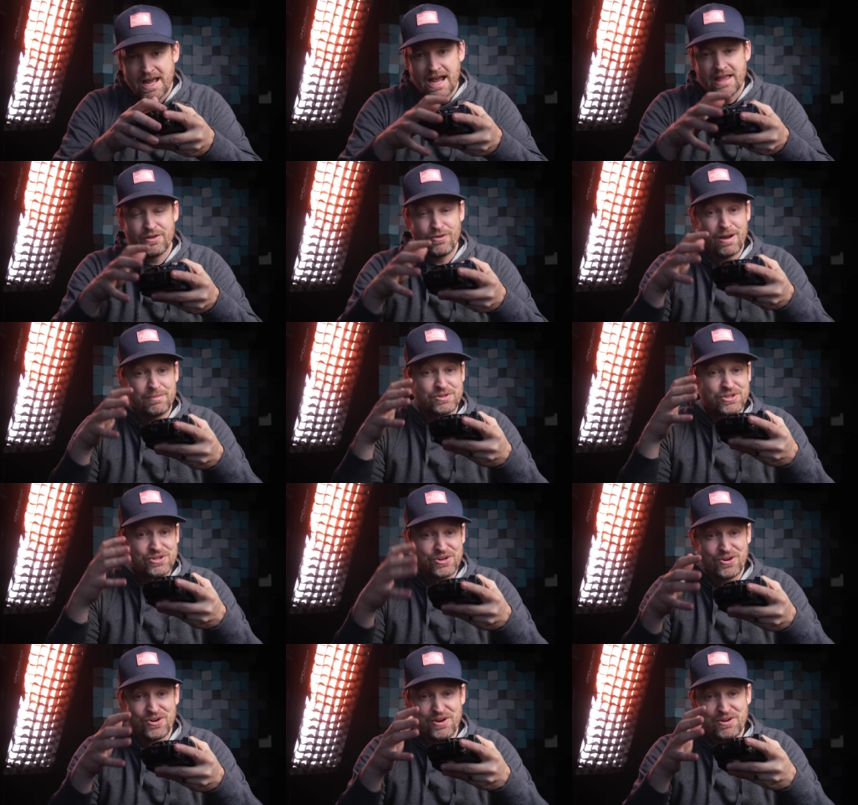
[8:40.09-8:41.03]
And though I'm
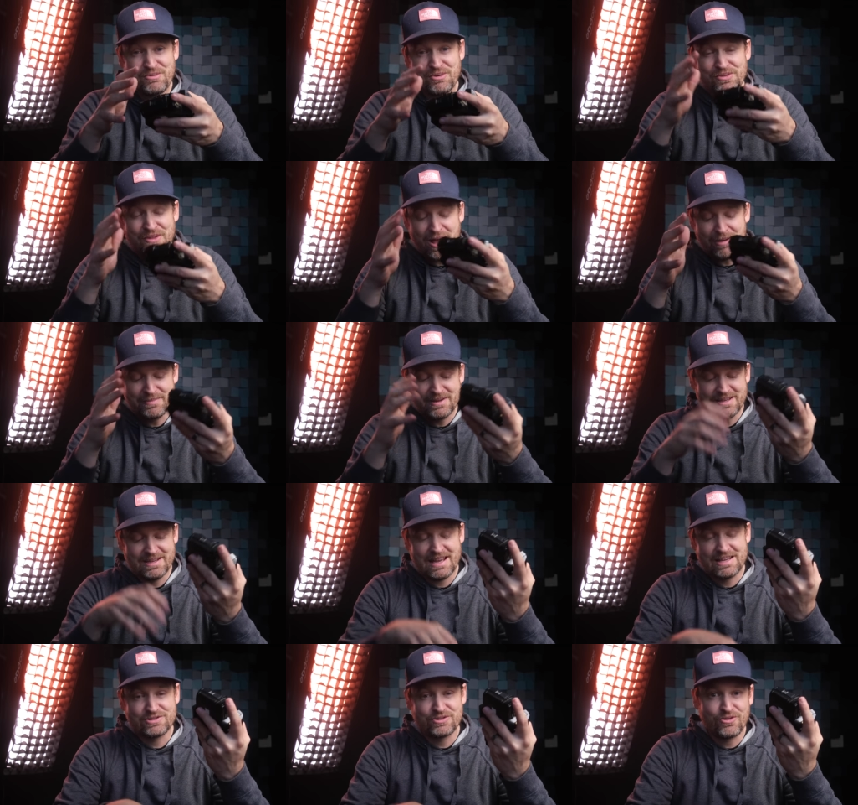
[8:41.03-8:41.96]
sure it will not
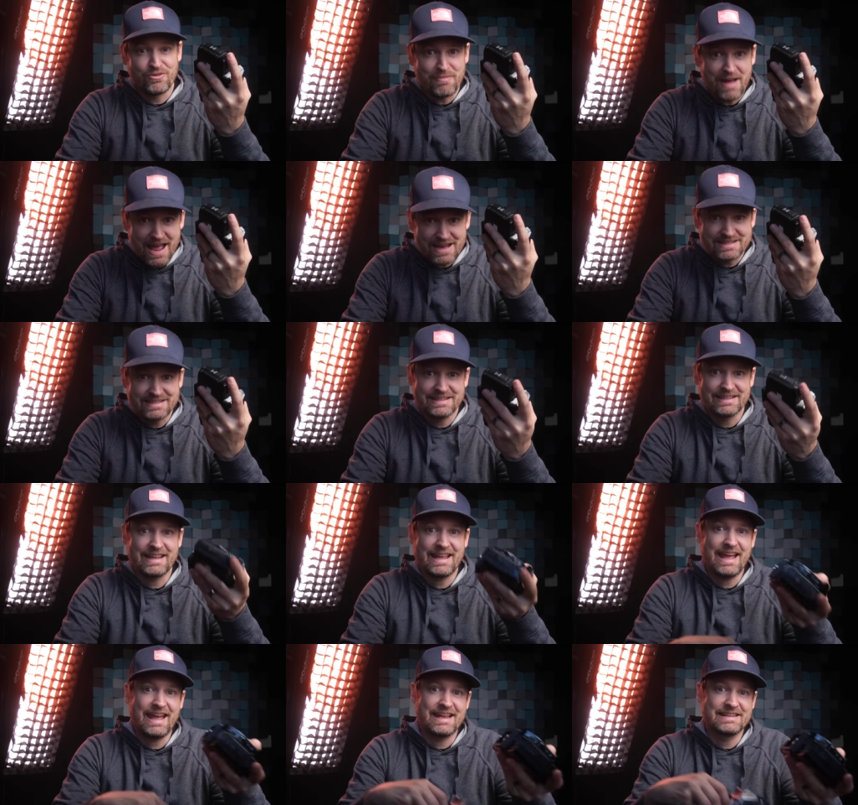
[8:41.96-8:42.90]
be as romantic
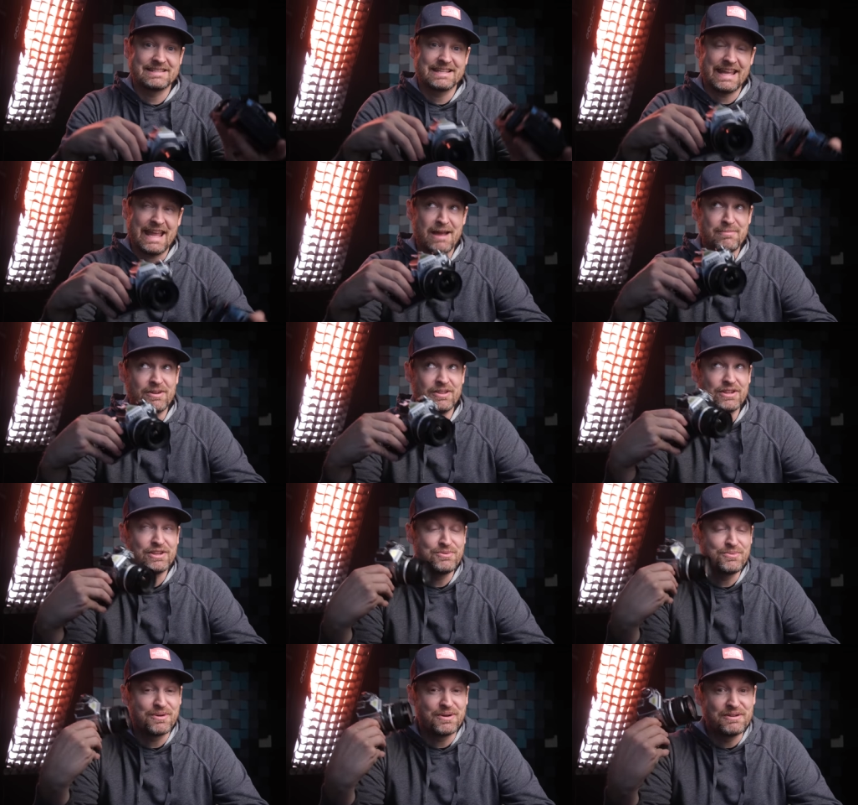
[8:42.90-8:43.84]
as the camera that
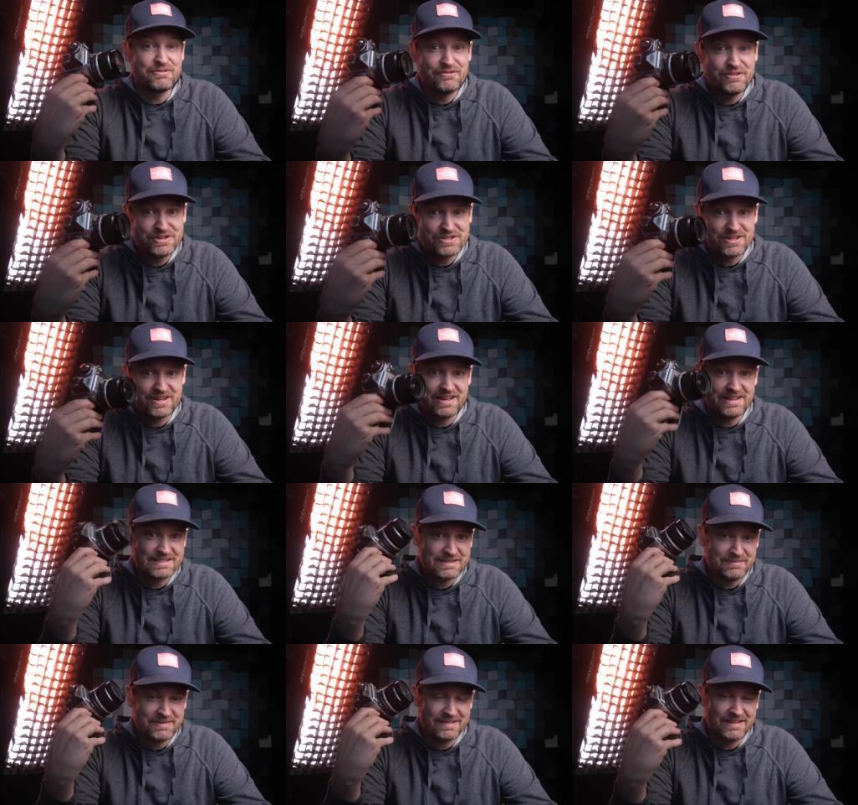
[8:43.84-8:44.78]
you were envisioning,
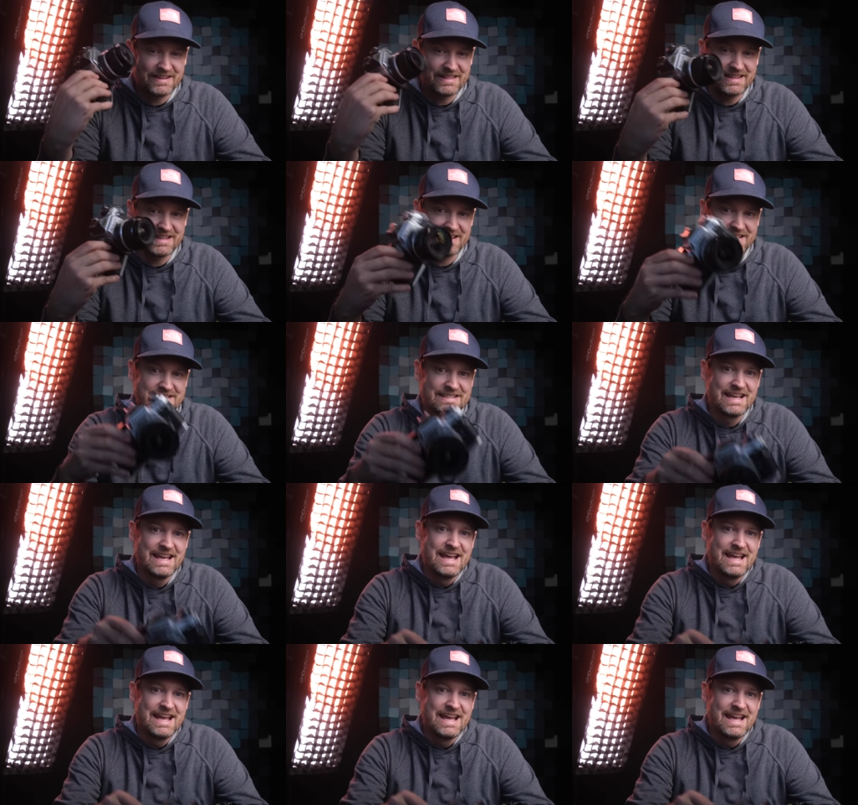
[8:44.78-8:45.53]
something like this,